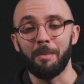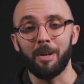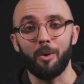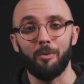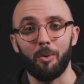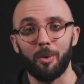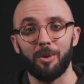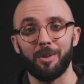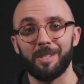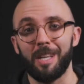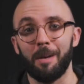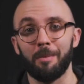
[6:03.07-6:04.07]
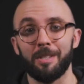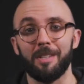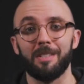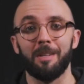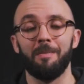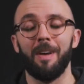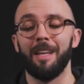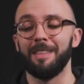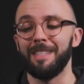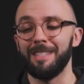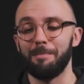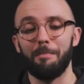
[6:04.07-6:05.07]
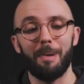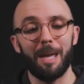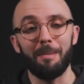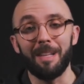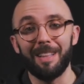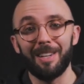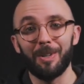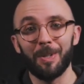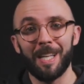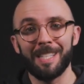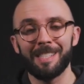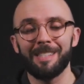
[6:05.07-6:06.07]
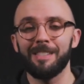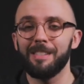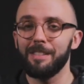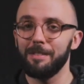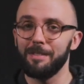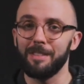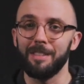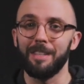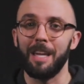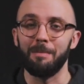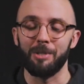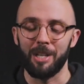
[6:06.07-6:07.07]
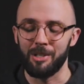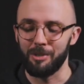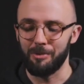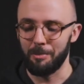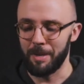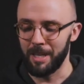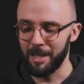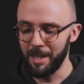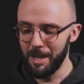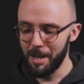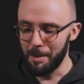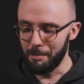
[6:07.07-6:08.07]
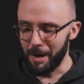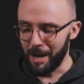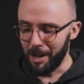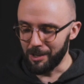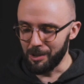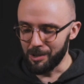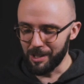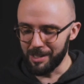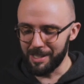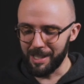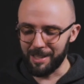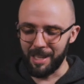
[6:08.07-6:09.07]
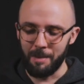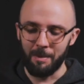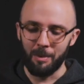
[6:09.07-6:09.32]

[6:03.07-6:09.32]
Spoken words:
Micro Four Thirds camera system and these baby little lenses, game changer for me. But I'll usually stick them